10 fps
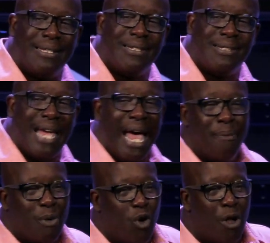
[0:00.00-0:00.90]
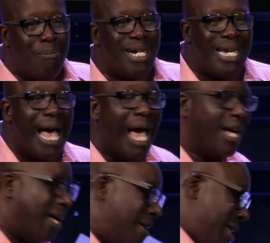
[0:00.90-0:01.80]
stop on
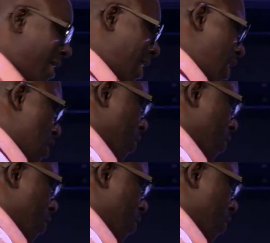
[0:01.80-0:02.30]
Micaiah. Here's